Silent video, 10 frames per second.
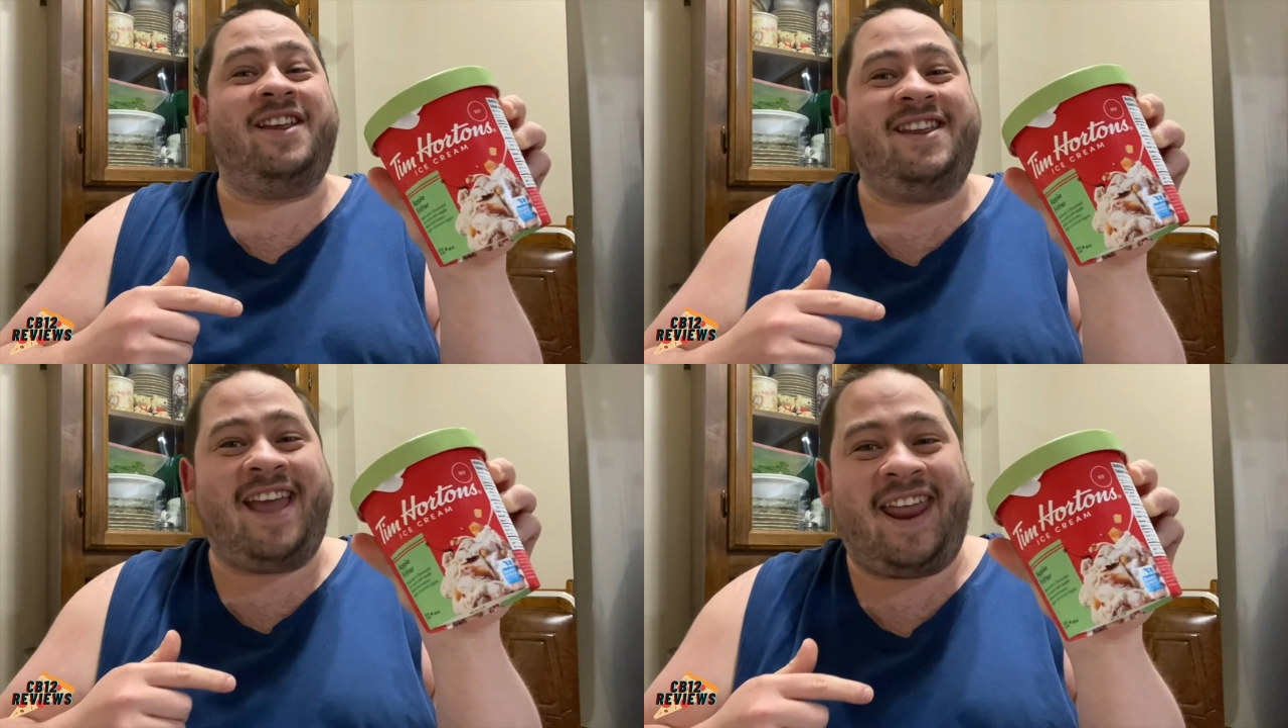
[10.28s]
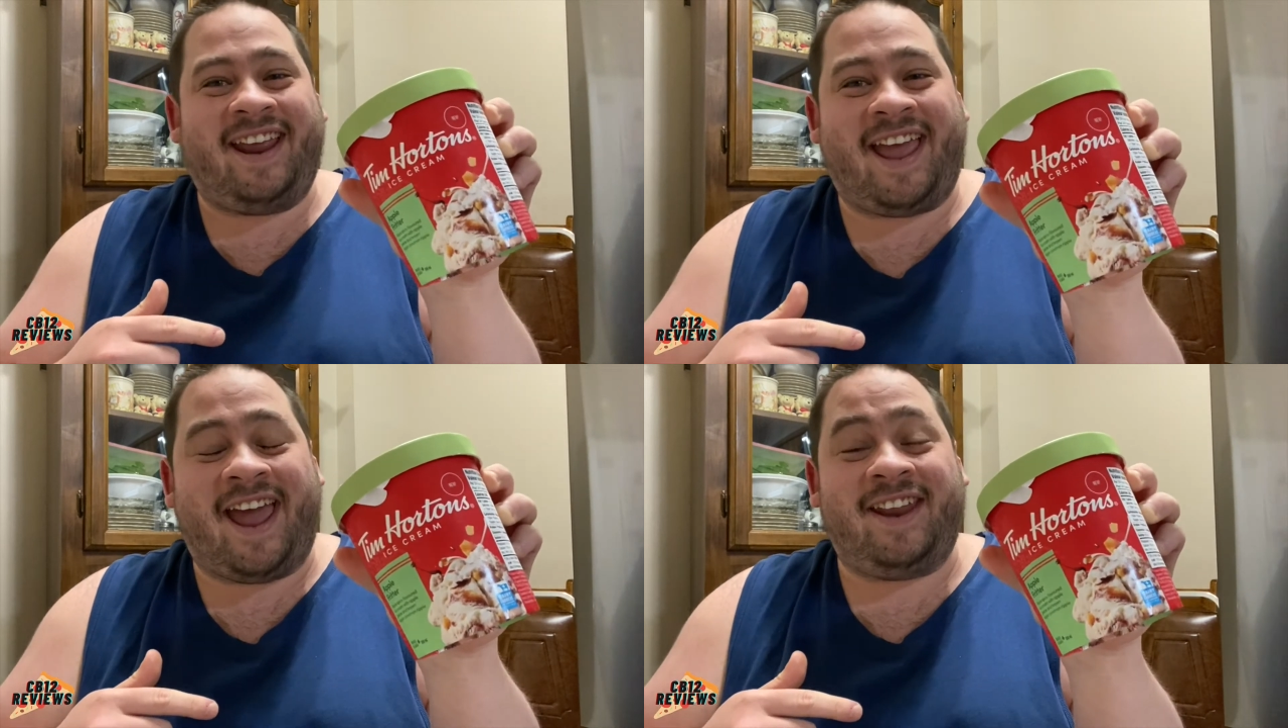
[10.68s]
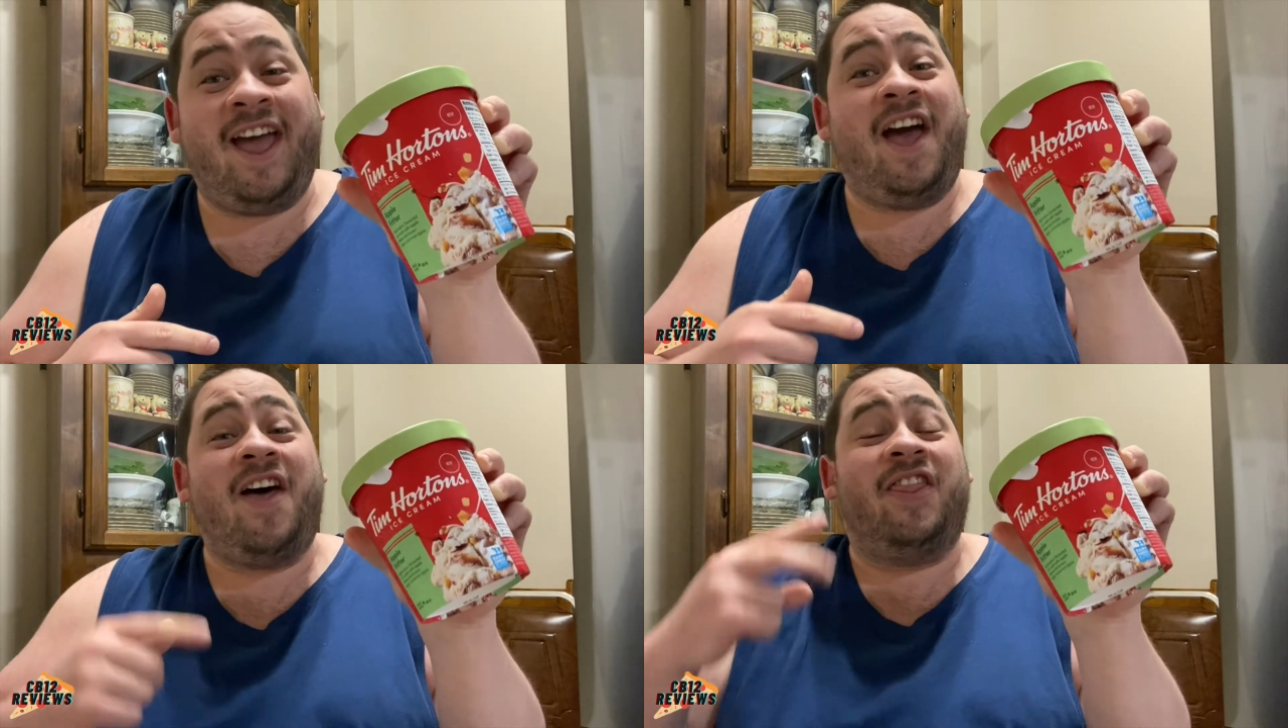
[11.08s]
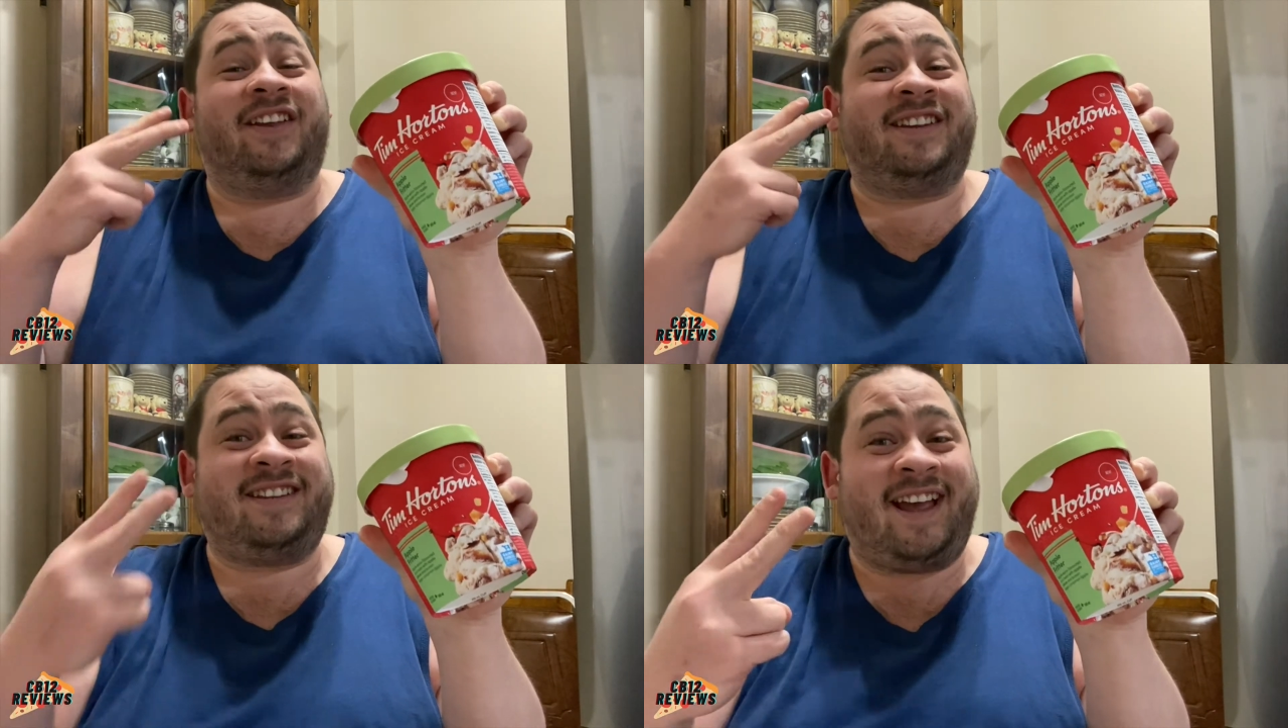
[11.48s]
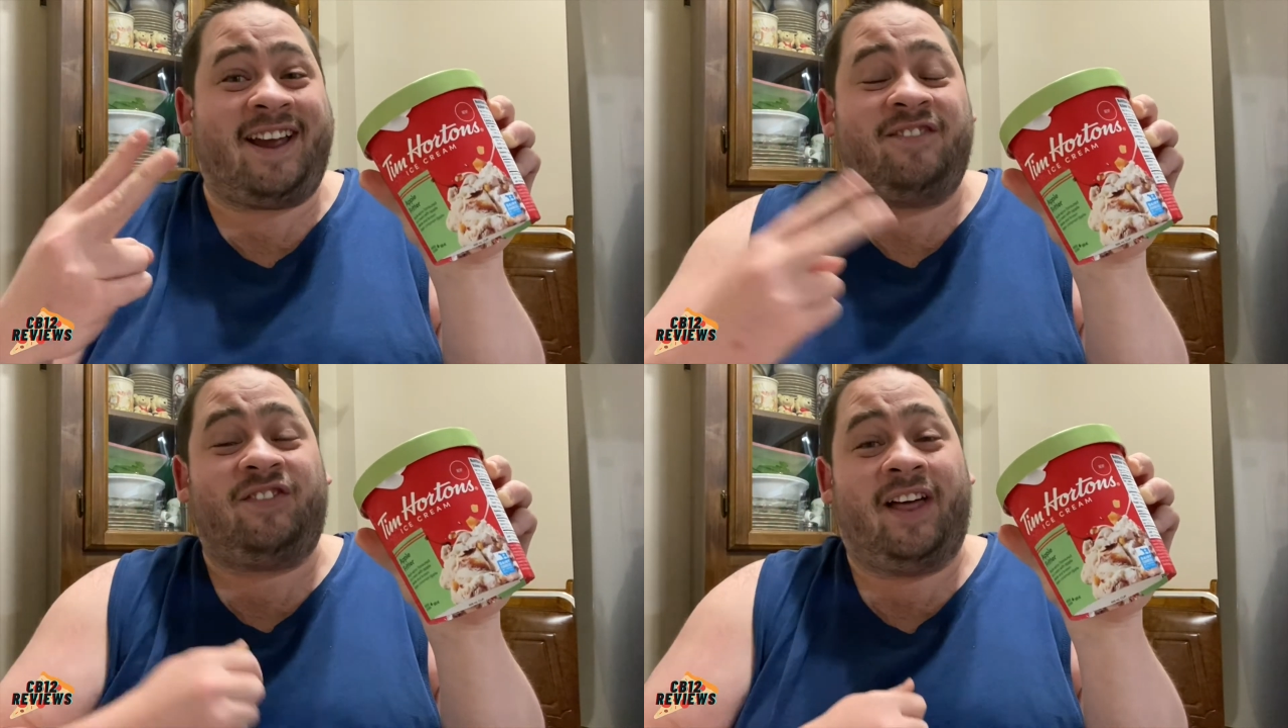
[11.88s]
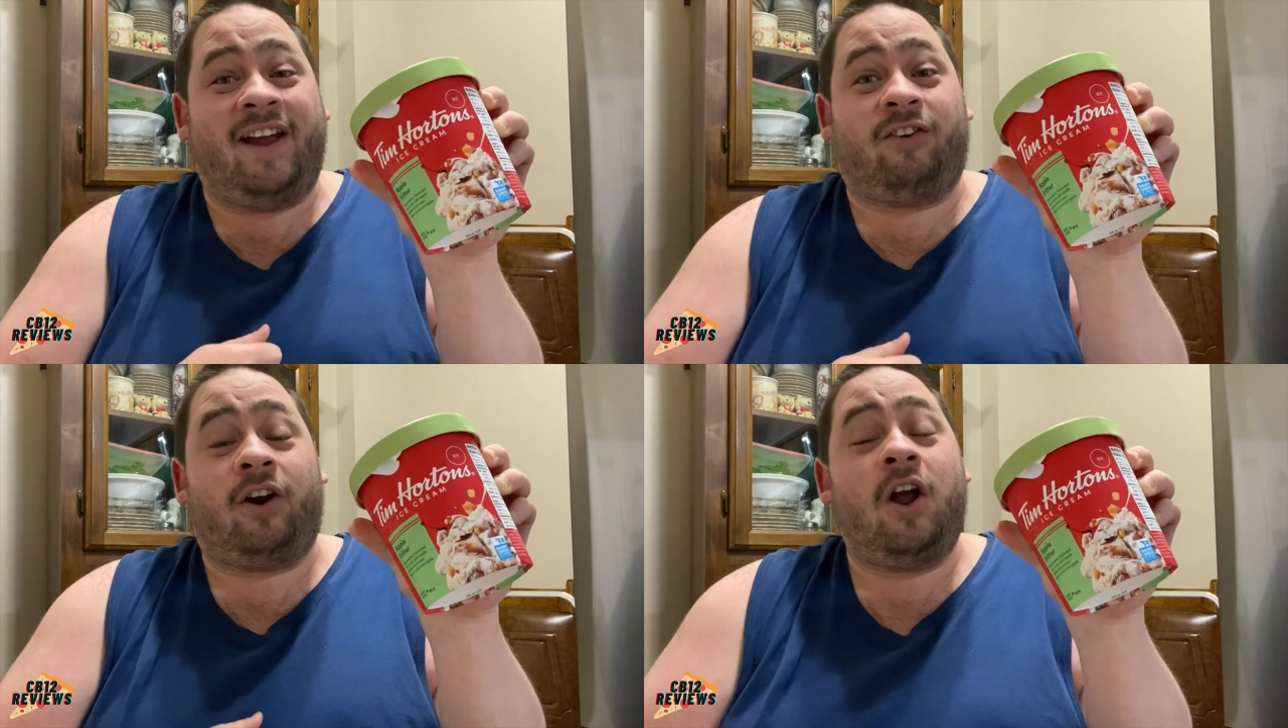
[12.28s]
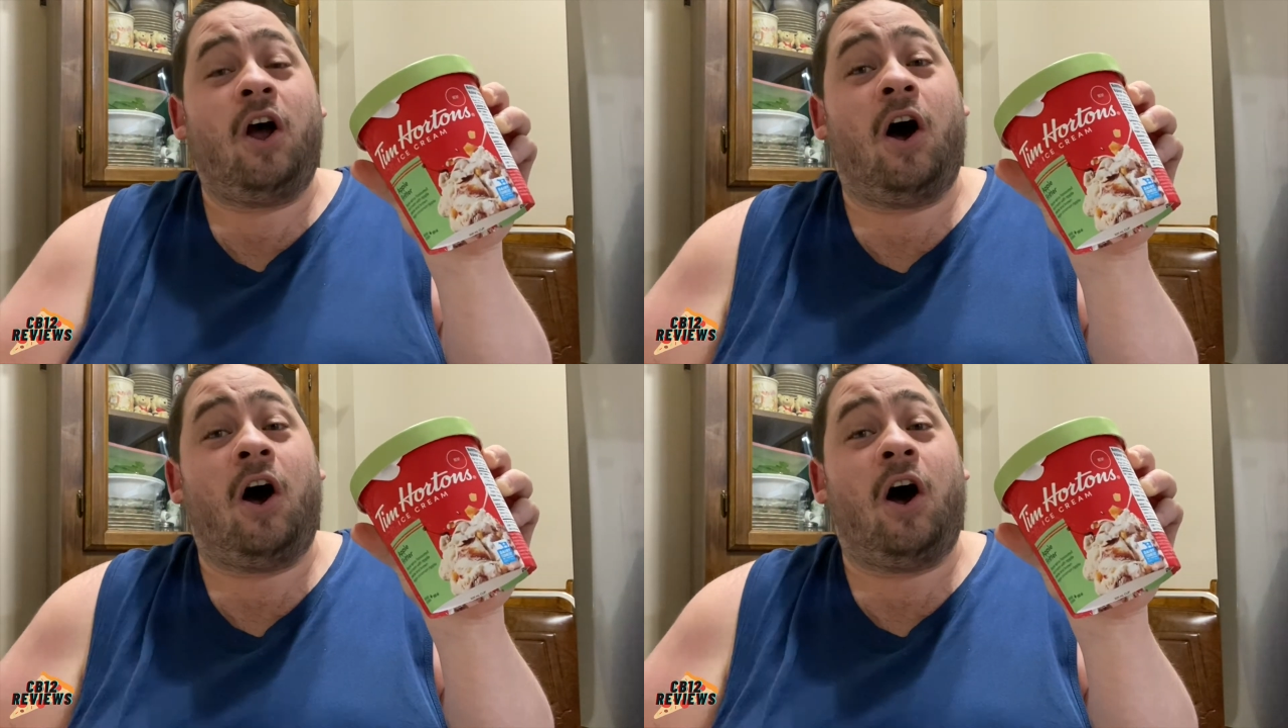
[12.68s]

yet again the second flavor